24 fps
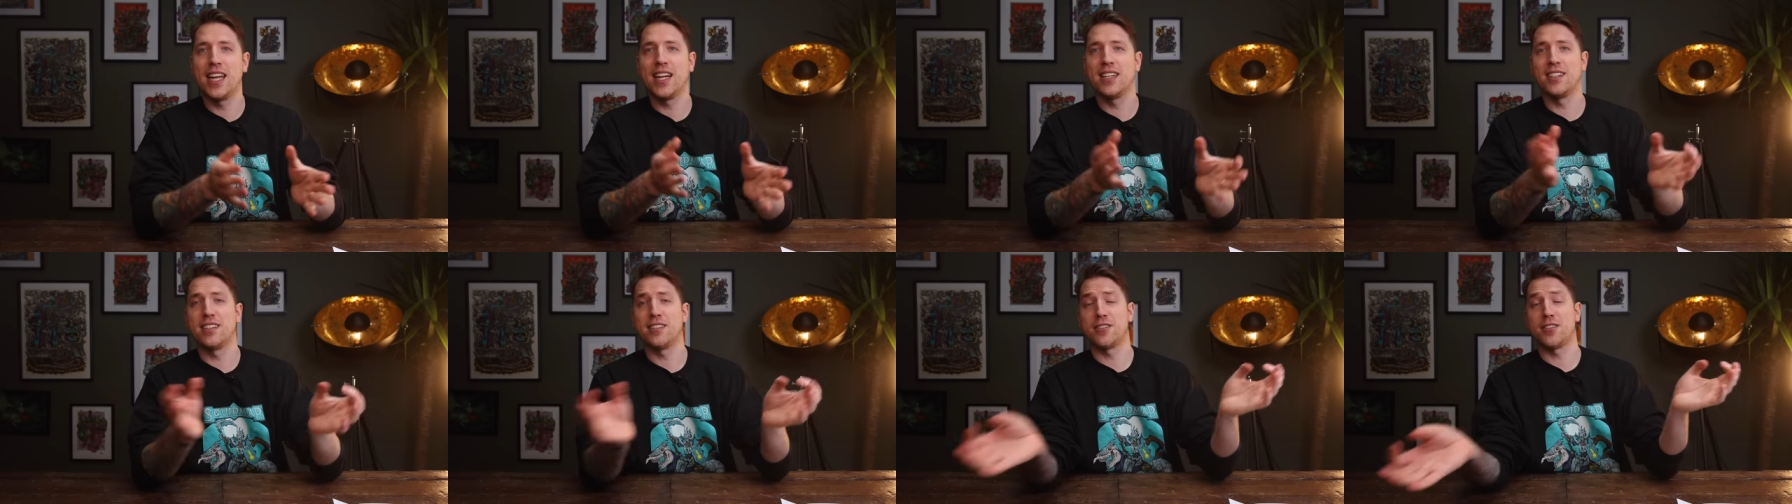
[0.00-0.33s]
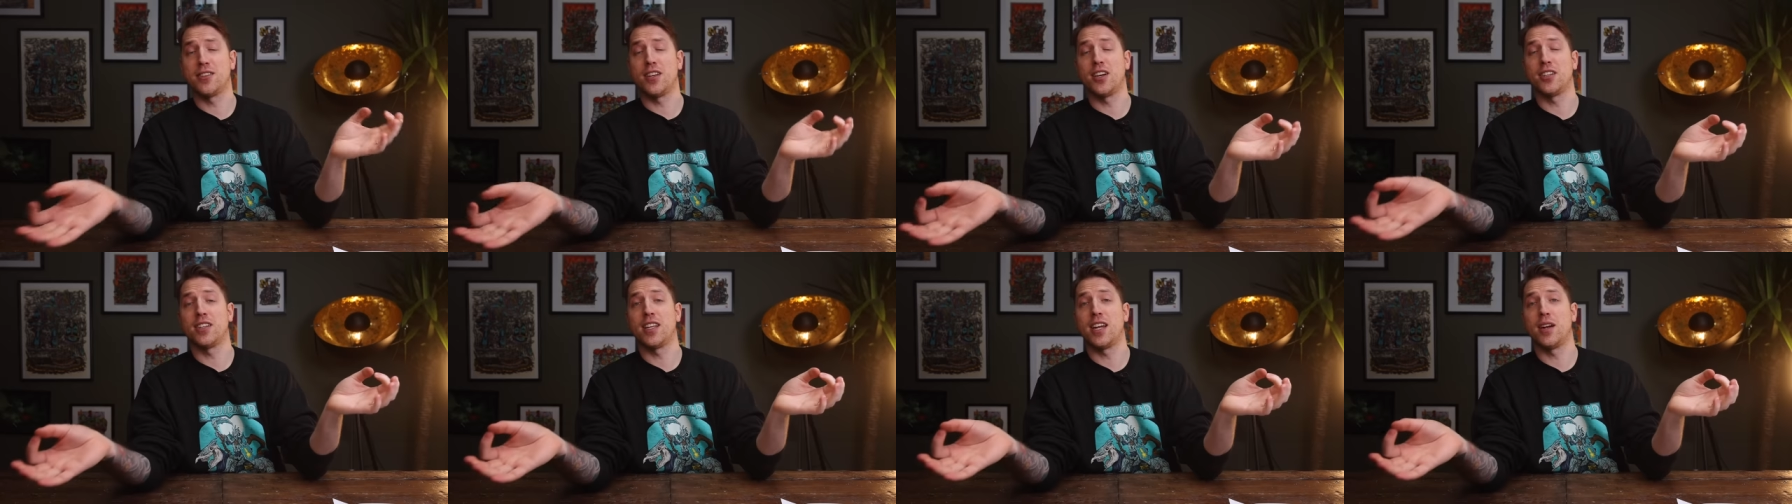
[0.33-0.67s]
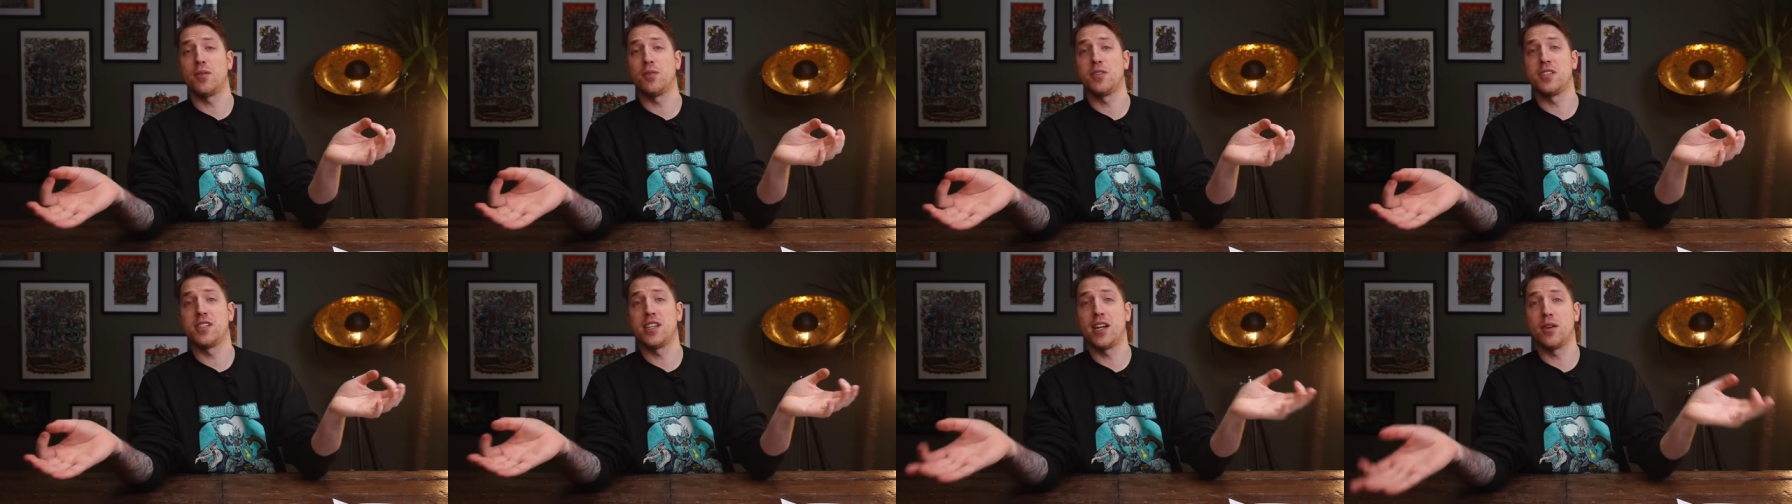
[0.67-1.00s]
and I just thought that
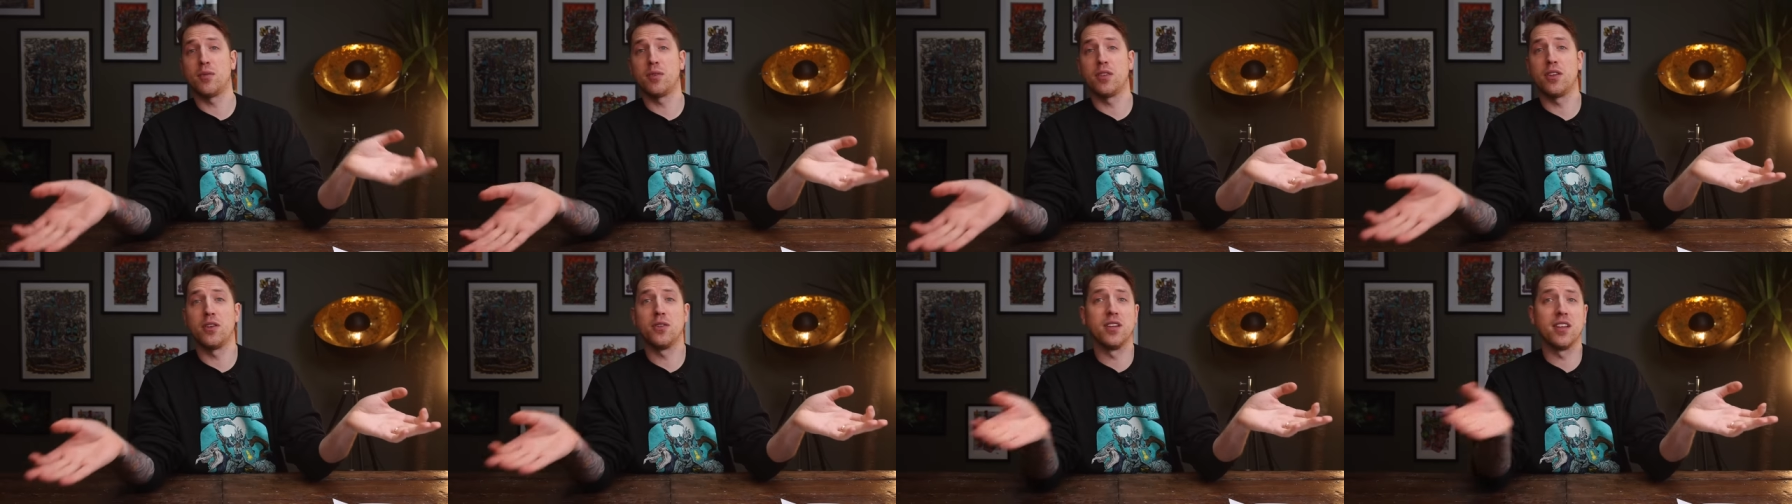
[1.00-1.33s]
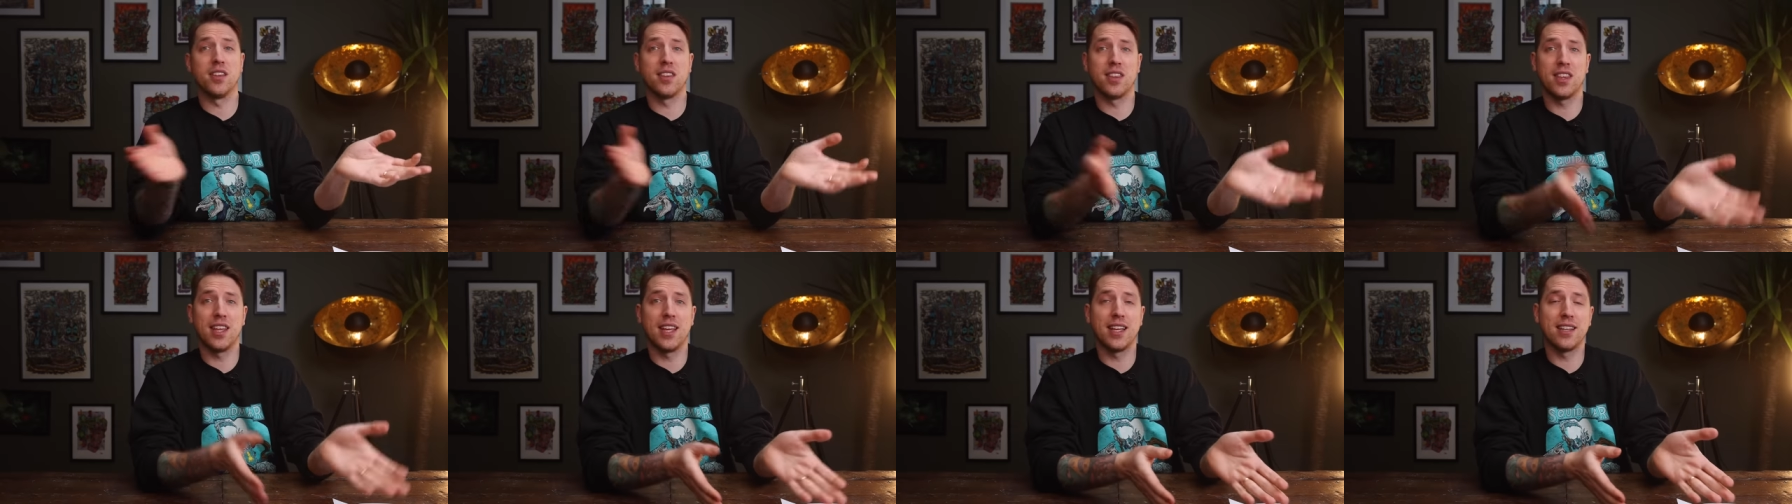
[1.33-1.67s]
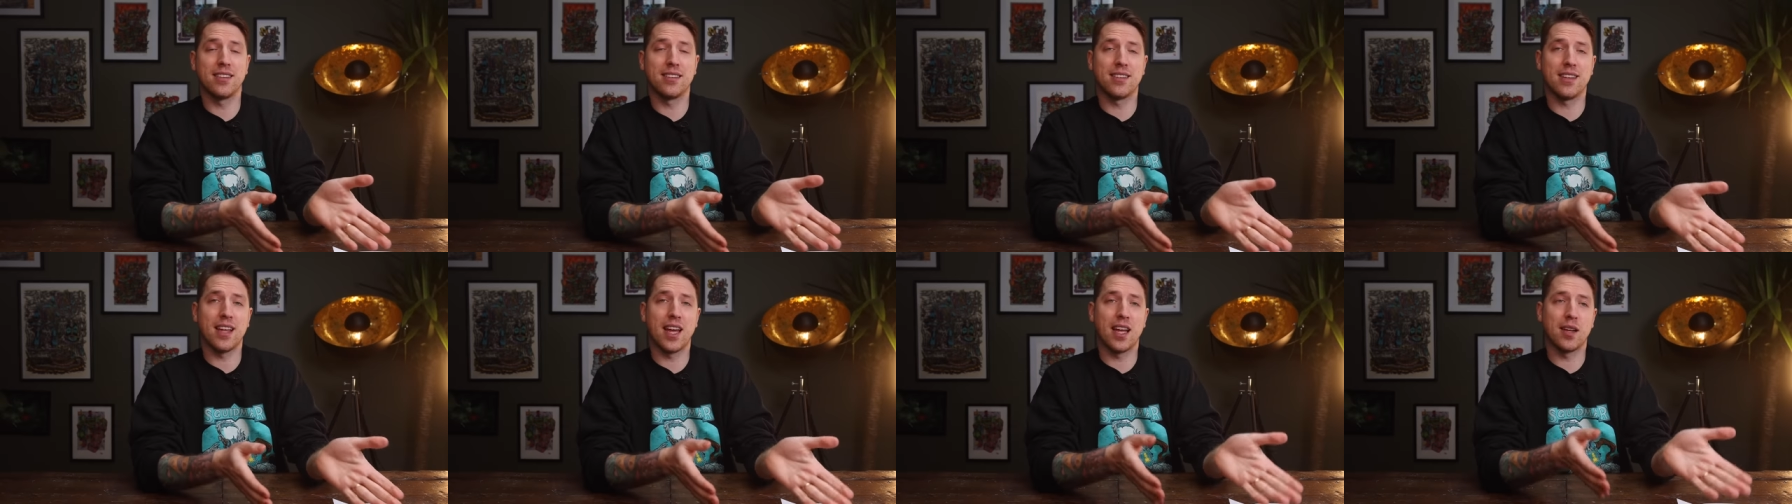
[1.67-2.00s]
I would share with you the
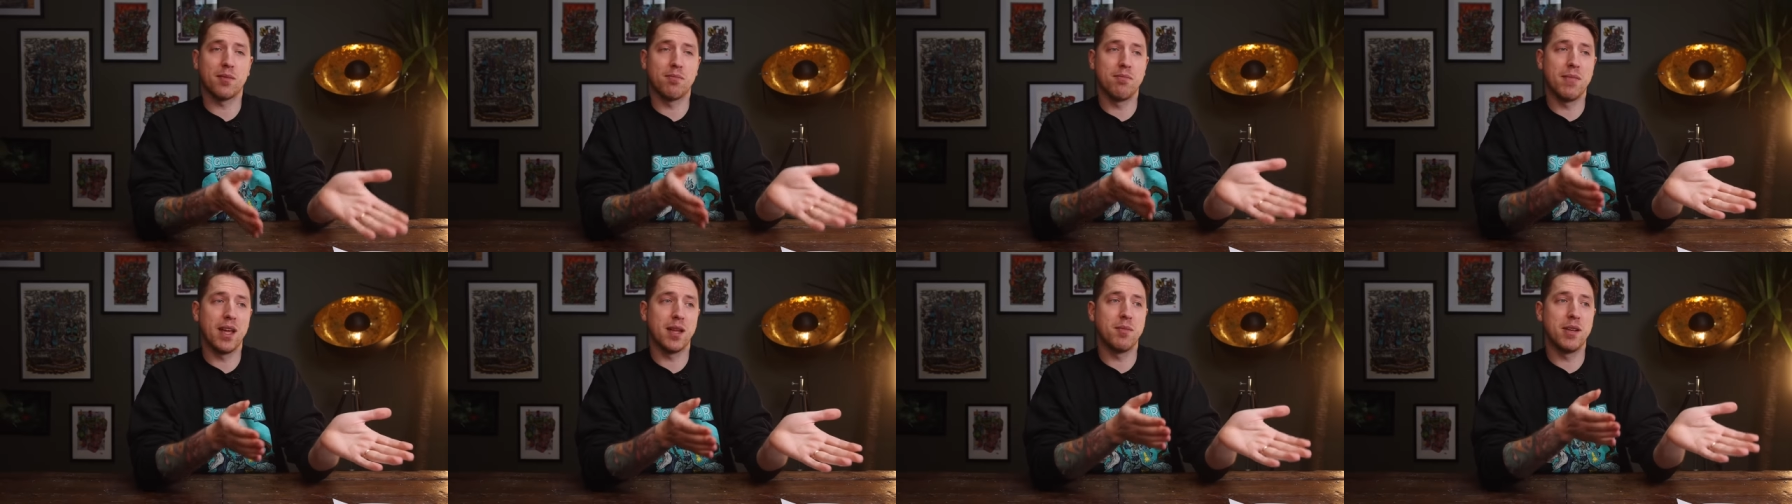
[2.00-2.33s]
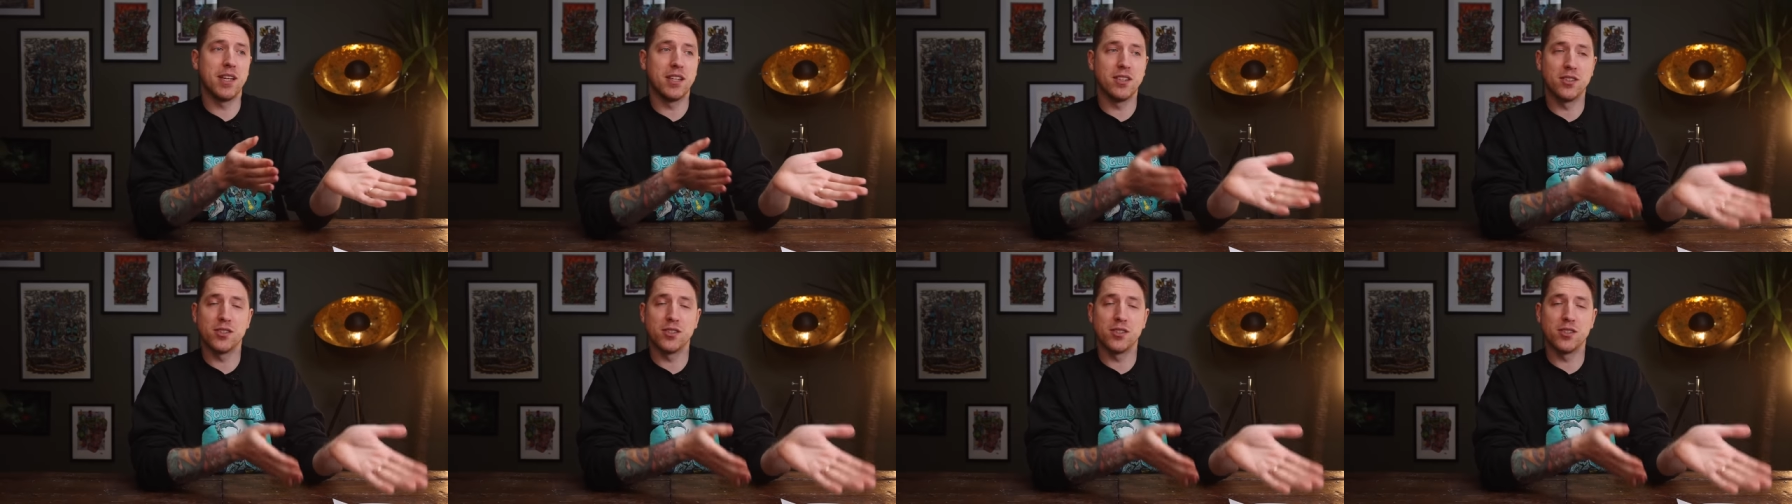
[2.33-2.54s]
things that made me